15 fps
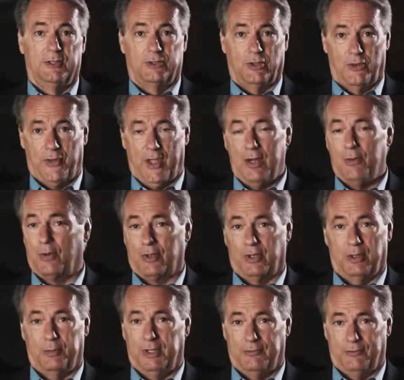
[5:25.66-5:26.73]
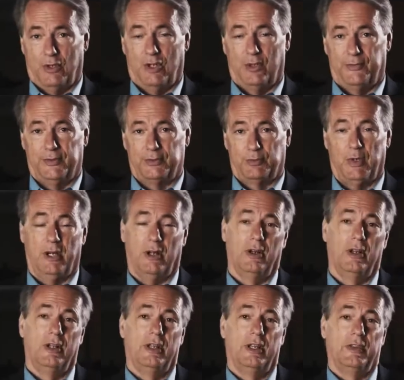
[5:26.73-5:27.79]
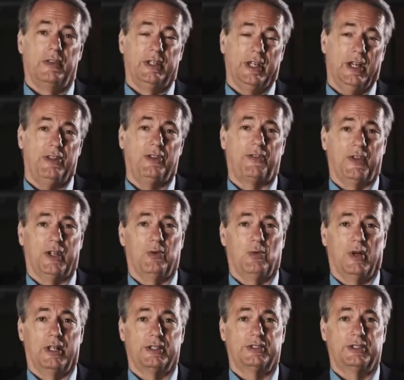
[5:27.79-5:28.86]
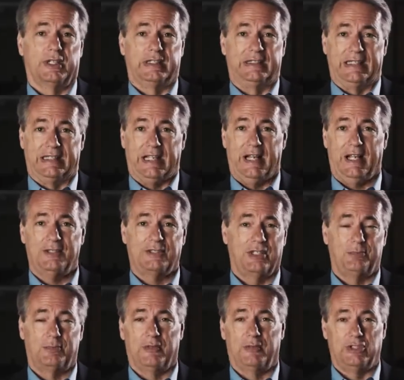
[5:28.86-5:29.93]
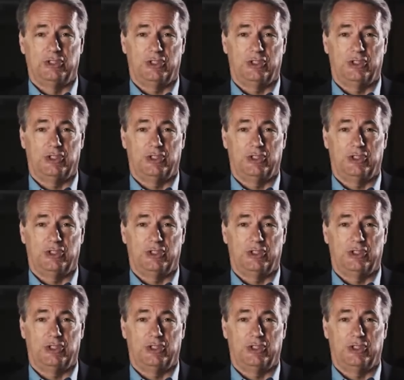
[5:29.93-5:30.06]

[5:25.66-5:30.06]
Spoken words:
So they weren't going to be involved as well. The other thing was the concept of a